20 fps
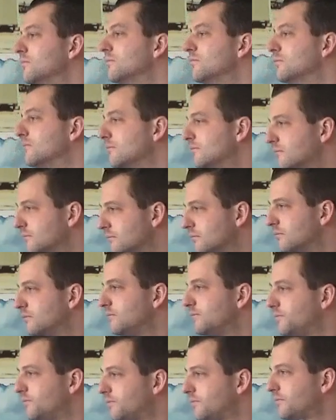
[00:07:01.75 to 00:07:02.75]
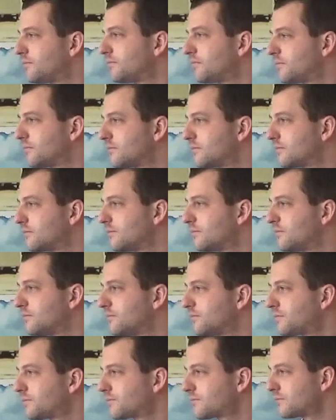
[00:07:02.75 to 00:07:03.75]

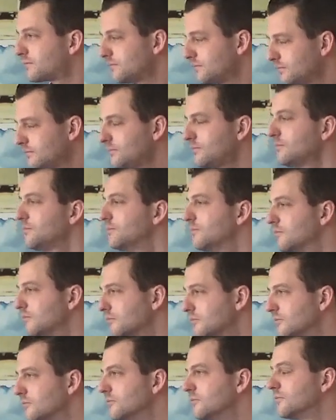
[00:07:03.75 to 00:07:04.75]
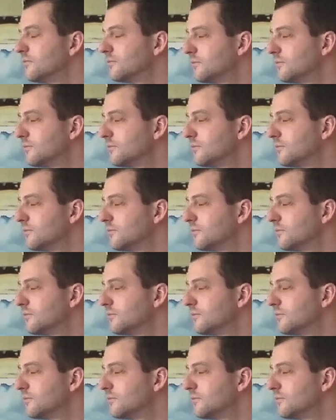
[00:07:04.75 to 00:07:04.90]
This person isn't speaking.